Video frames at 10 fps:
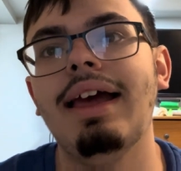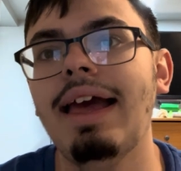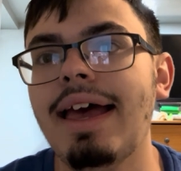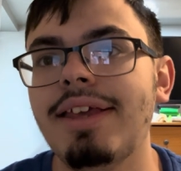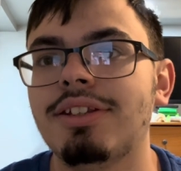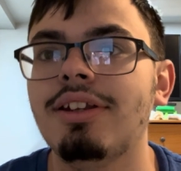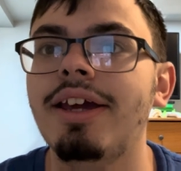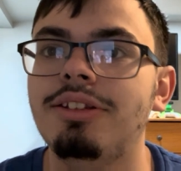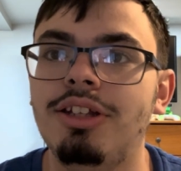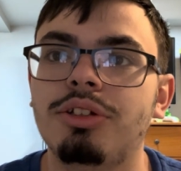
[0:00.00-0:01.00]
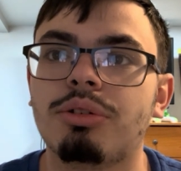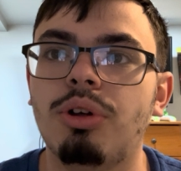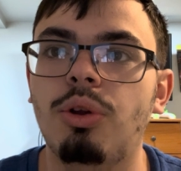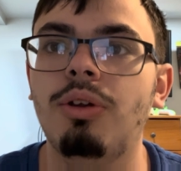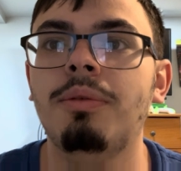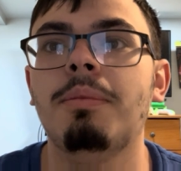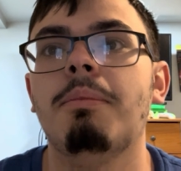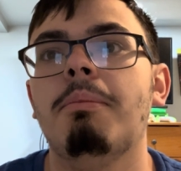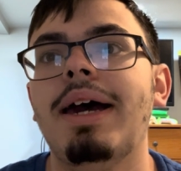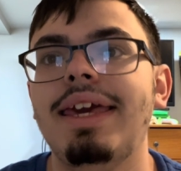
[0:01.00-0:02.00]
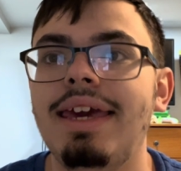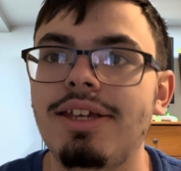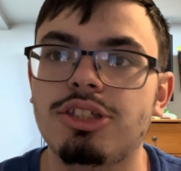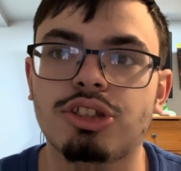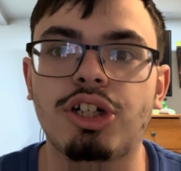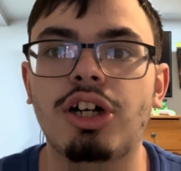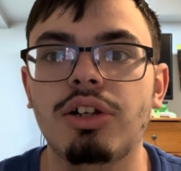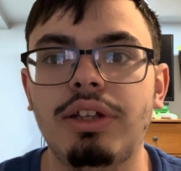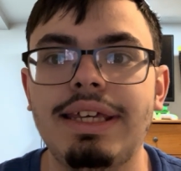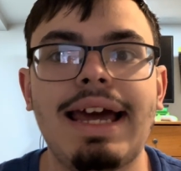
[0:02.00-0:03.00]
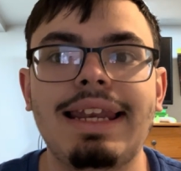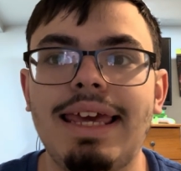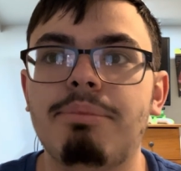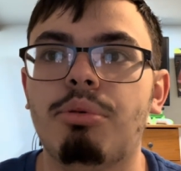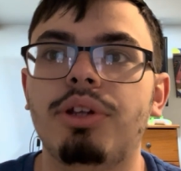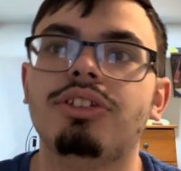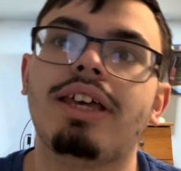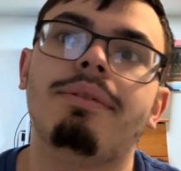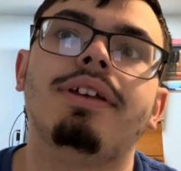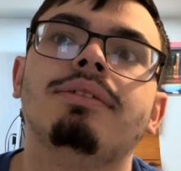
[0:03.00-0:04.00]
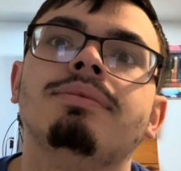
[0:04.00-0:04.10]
As a 19-year-old, my age is currently at an 8.7.